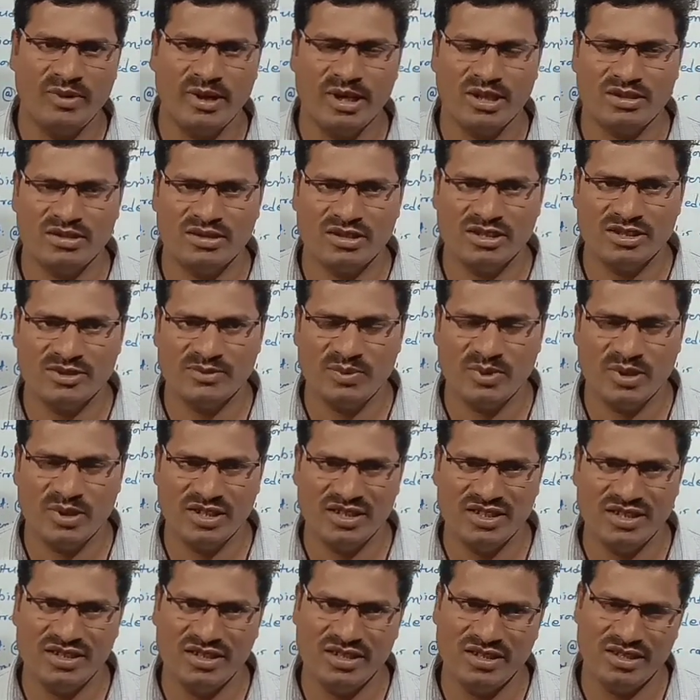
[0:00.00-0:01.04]
factors
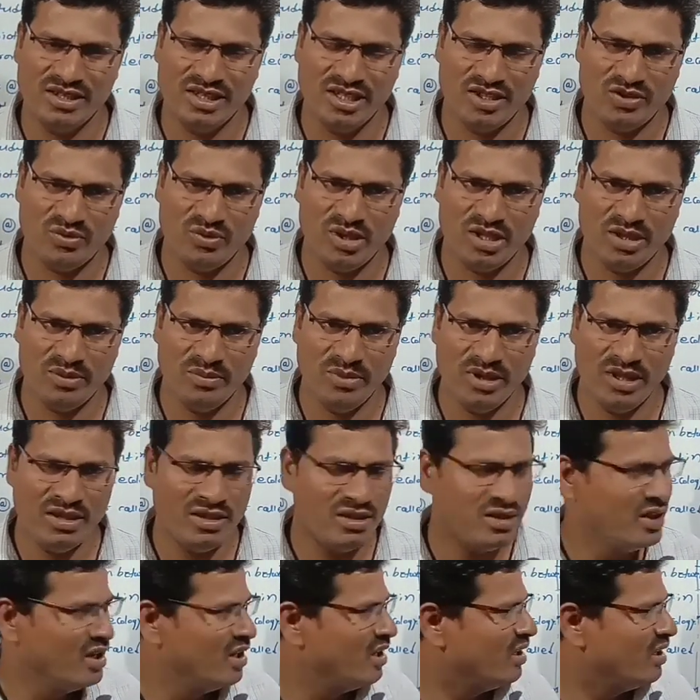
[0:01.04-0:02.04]
present in the environment